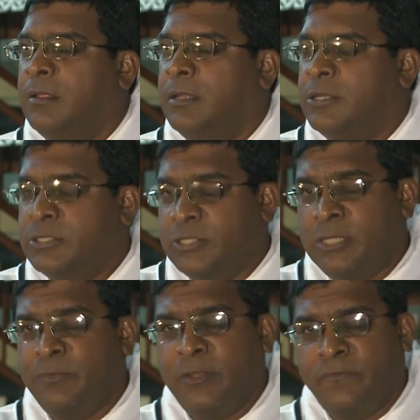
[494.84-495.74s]
Ladies and
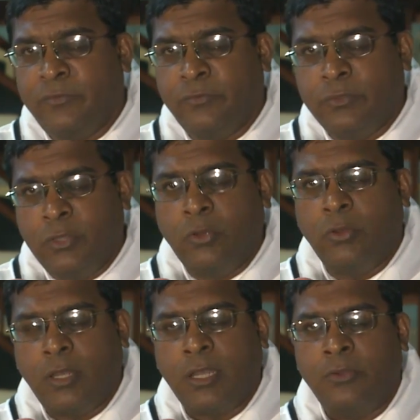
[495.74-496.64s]
gentlemen, if you would
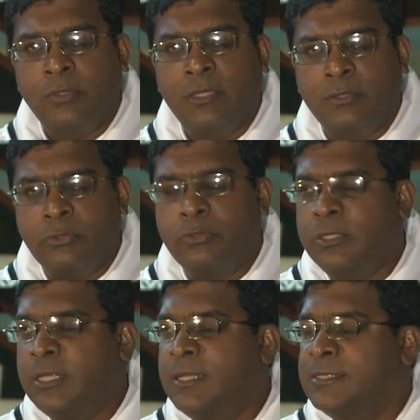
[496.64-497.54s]
go around in
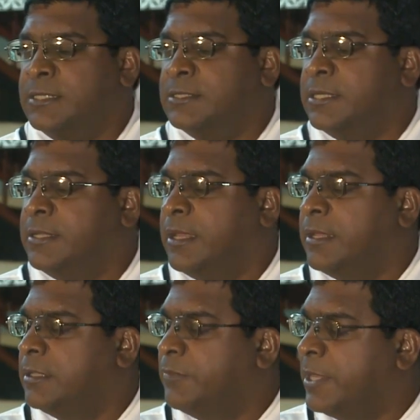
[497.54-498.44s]
rural areas, interior
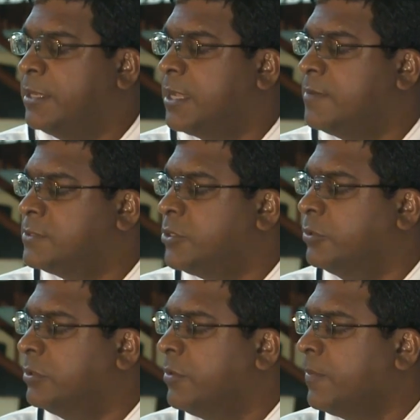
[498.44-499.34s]
and the maritime
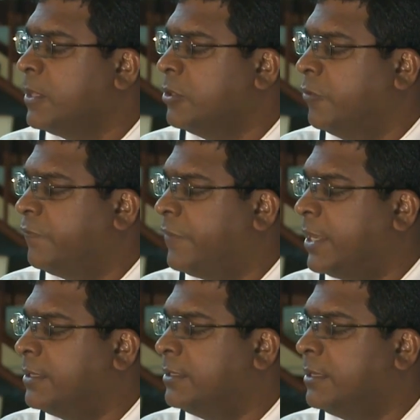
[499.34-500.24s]
zone, you'll
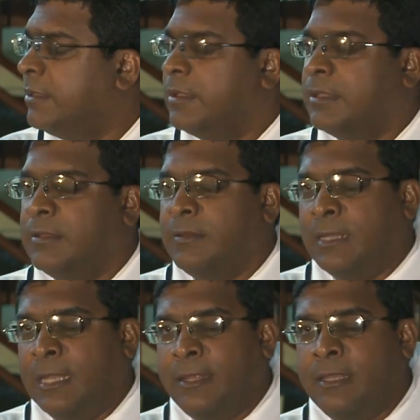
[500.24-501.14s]
find
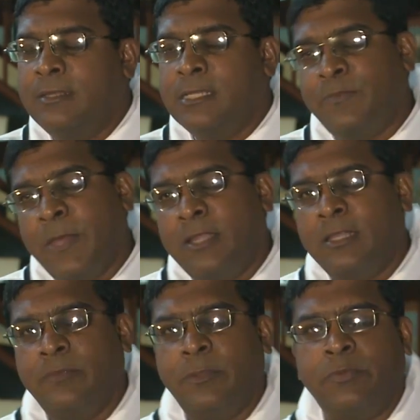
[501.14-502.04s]
glaring
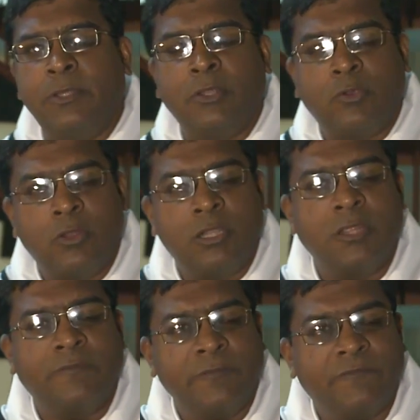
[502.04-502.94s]
disparity between the
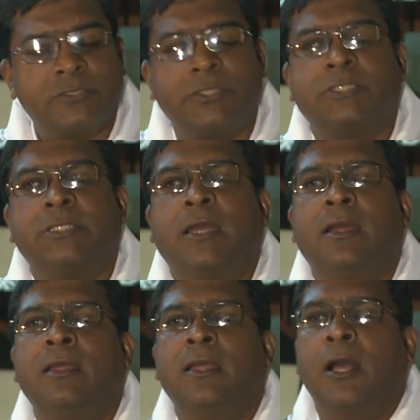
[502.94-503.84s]
quality of
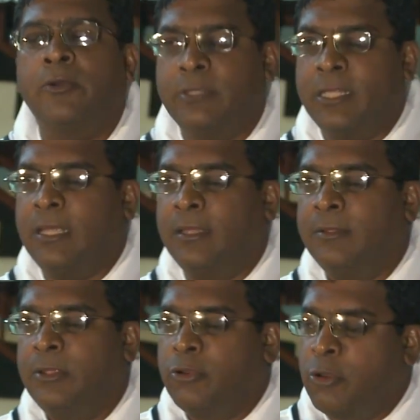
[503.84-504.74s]
infrastructure out
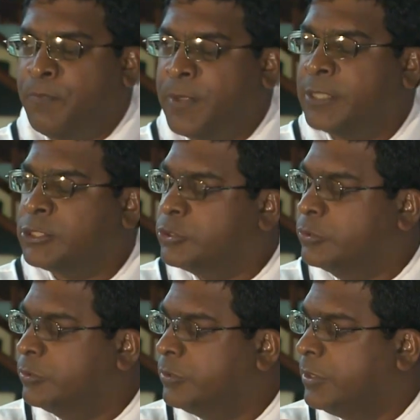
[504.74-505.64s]
there compared
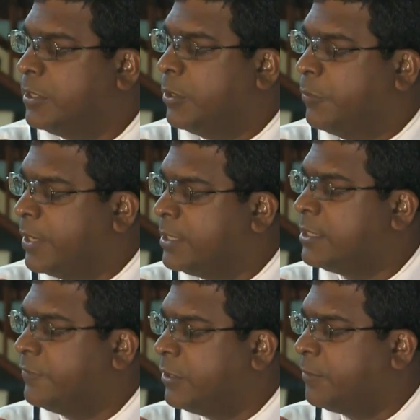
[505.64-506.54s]
to
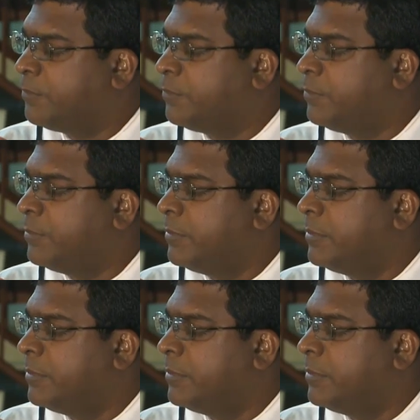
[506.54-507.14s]
well-developed,